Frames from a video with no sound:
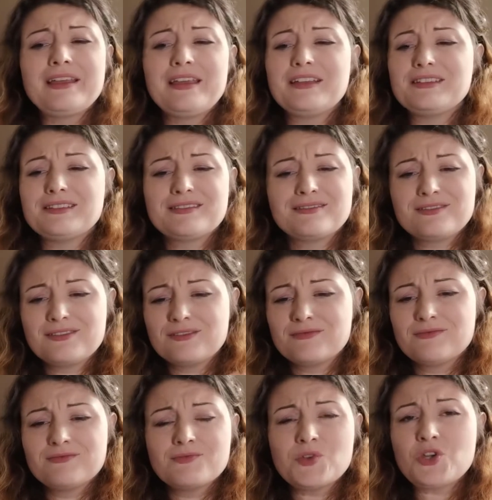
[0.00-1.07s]
It just
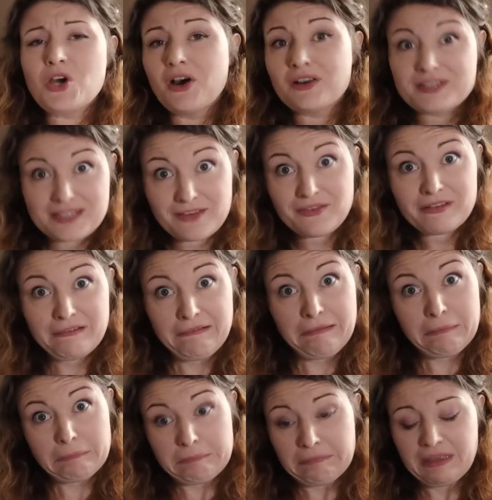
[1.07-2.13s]
gunks everything
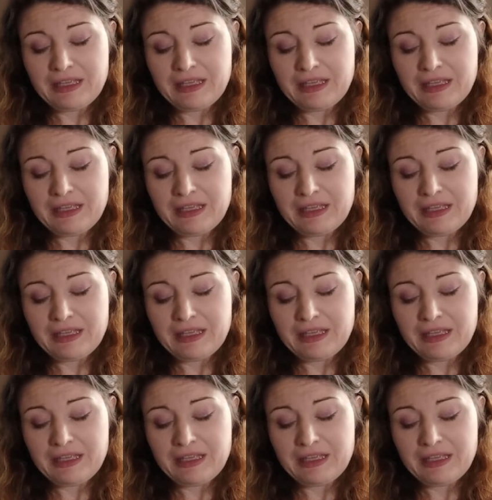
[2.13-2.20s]
up.